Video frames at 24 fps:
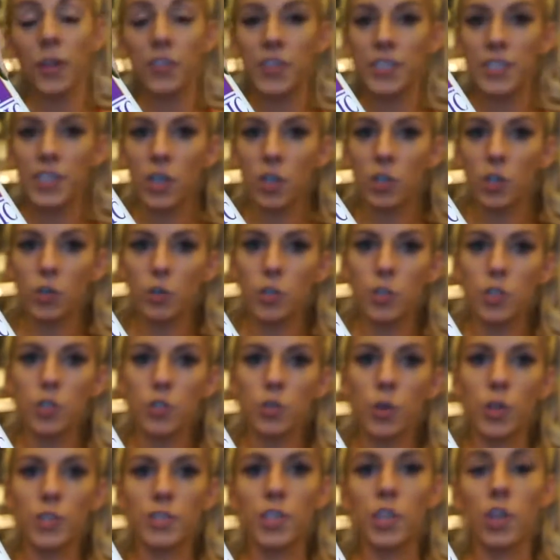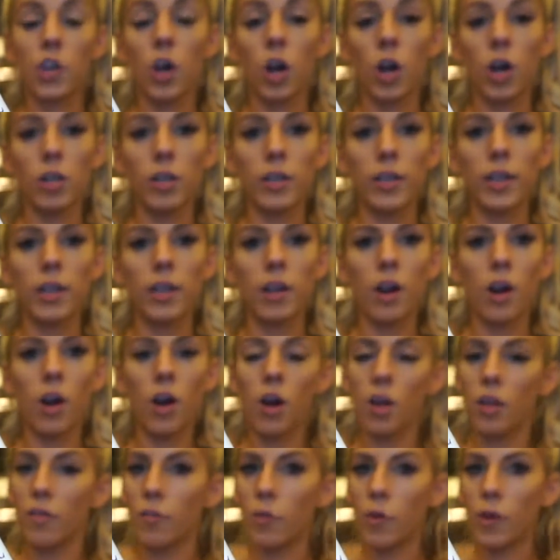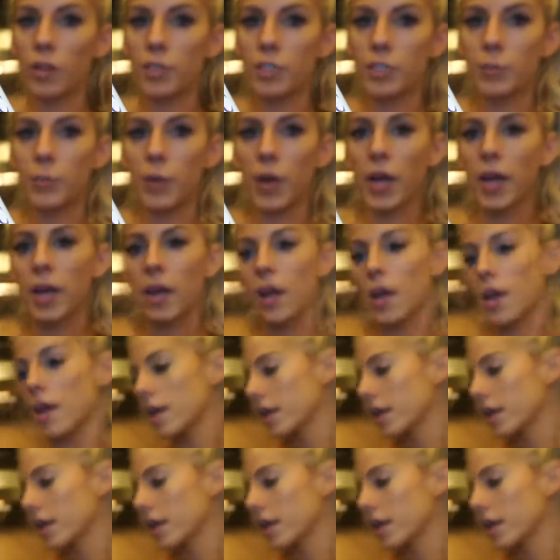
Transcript: got this at our grocery store. It's a garlic olive oil spray.